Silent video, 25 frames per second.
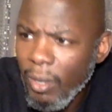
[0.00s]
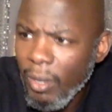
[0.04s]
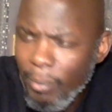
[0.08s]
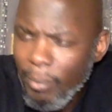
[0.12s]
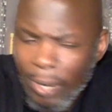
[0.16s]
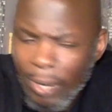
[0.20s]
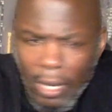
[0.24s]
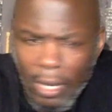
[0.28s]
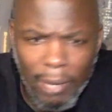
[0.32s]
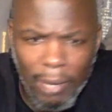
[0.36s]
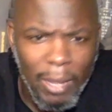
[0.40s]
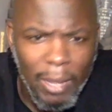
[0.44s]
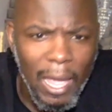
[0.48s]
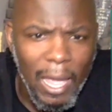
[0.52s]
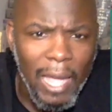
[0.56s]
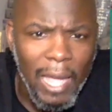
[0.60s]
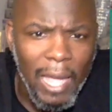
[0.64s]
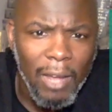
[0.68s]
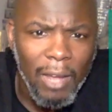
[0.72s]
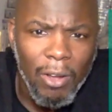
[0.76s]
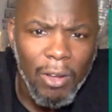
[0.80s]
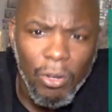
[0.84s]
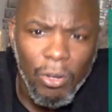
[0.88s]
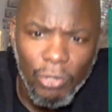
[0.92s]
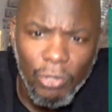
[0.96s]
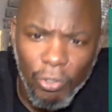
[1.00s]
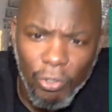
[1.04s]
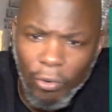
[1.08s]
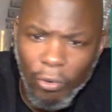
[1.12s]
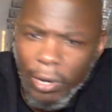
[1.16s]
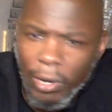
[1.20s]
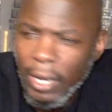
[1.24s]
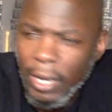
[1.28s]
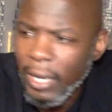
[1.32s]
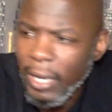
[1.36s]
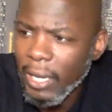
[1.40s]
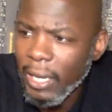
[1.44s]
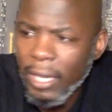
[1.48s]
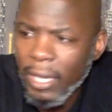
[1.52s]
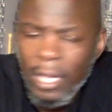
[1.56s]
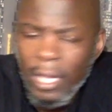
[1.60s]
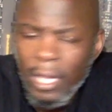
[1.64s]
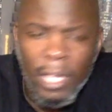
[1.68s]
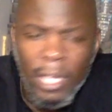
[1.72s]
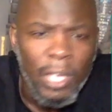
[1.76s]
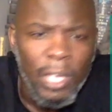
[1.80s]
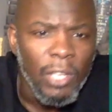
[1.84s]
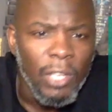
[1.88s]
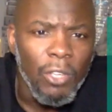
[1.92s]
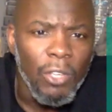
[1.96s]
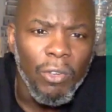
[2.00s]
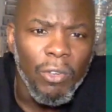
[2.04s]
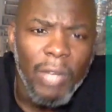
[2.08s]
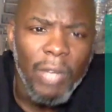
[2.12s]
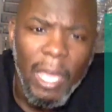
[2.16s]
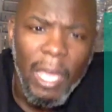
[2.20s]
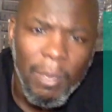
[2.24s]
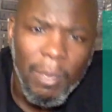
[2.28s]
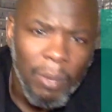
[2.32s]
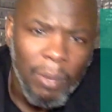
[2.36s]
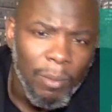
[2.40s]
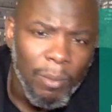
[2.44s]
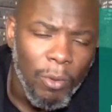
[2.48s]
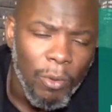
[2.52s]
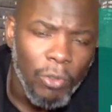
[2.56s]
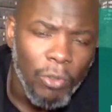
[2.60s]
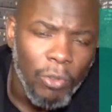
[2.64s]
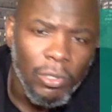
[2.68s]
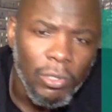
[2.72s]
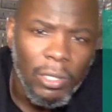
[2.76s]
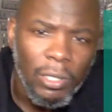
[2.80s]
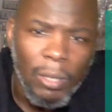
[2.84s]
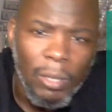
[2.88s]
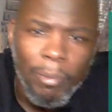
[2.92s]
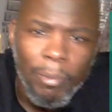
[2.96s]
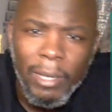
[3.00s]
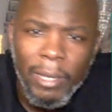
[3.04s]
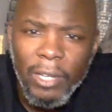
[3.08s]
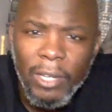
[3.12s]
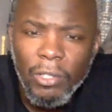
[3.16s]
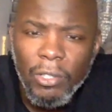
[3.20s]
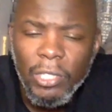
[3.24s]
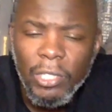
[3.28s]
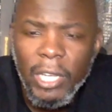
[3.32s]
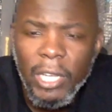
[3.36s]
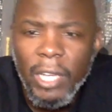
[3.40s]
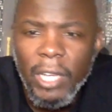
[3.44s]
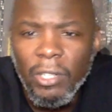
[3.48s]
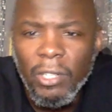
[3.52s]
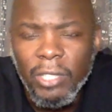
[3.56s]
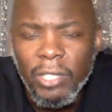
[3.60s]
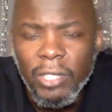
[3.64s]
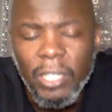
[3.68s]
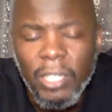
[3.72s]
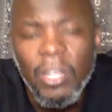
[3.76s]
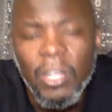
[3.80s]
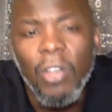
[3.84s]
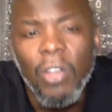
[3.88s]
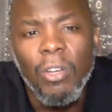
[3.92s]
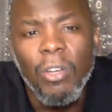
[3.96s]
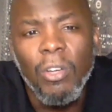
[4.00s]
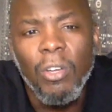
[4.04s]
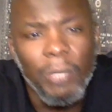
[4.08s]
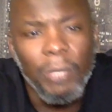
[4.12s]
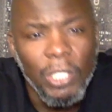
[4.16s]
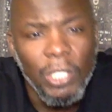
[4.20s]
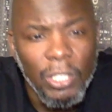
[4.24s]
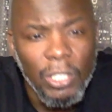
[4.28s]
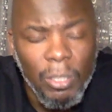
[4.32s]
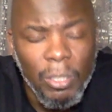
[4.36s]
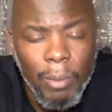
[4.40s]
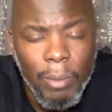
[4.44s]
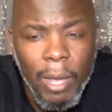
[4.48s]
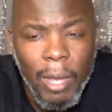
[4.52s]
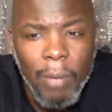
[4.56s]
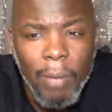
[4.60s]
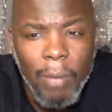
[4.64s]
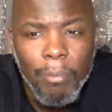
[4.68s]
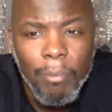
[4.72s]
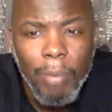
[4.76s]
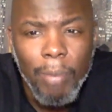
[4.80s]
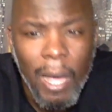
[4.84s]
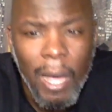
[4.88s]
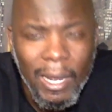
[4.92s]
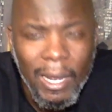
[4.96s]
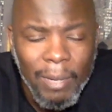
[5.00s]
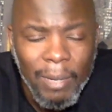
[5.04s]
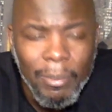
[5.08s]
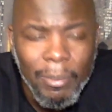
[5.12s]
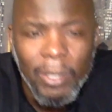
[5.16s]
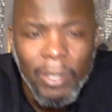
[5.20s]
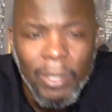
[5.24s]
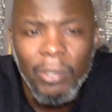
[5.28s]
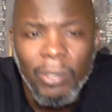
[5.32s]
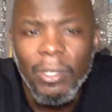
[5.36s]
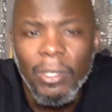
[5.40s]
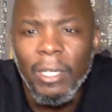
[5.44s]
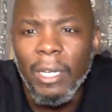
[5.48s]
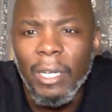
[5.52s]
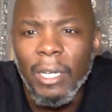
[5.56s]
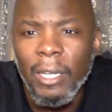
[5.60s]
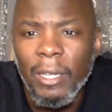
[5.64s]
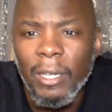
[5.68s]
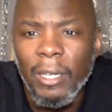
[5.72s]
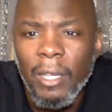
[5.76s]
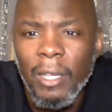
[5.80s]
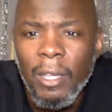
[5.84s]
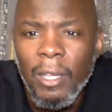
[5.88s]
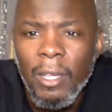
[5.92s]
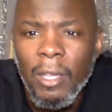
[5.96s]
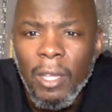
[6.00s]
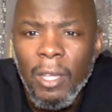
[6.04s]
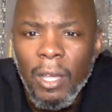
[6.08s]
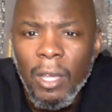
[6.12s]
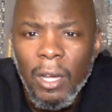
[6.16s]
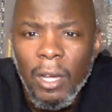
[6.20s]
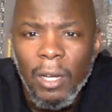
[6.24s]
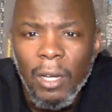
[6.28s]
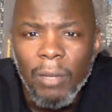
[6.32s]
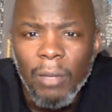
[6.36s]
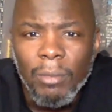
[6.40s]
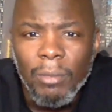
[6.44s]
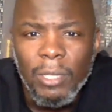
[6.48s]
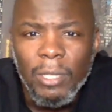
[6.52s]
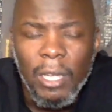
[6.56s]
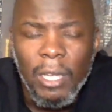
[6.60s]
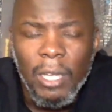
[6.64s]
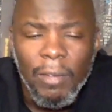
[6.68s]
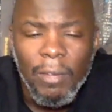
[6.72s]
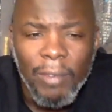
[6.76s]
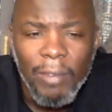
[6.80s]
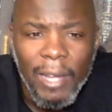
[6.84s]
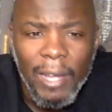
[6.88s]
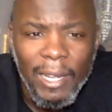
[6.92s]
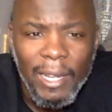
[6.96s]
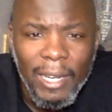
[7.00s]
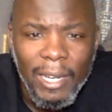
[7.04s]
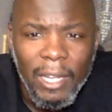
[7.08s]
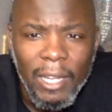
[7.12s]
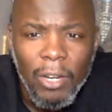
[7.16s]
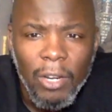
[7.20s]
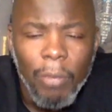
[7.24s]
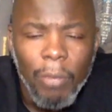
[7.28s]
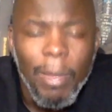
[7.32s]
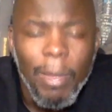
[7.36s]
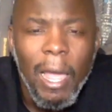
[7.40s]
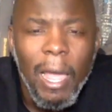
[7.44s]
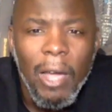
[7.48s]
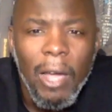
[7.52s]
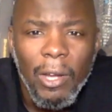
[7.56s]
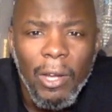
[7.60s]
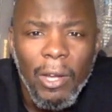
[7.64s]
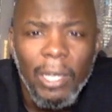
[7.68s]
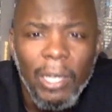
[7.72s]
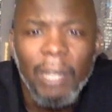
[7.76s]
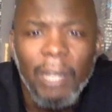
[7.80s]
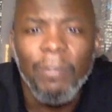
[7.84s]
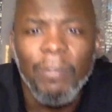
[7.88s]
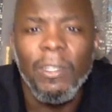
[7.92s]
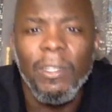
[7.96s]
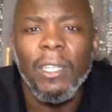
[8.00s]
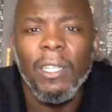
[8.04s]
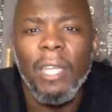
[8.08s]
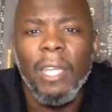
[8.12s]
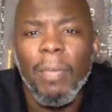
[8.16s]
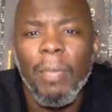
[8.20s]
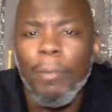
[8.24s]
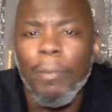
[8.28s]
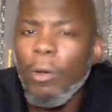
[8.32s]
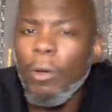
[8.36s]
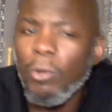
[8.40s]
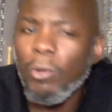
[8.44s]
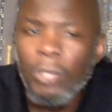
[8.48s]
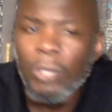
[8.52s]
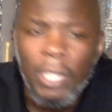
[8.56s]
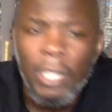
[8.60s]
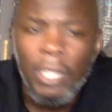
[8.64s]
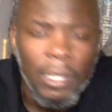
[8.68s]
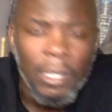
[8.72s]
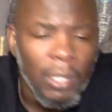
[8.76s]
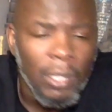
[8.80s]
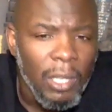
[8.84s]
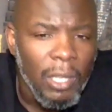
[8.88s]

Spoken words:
my guy Coach Greg, you name it, most of the bigger channels that talk just about bodybuilding and stuff like that or powerlifting, they post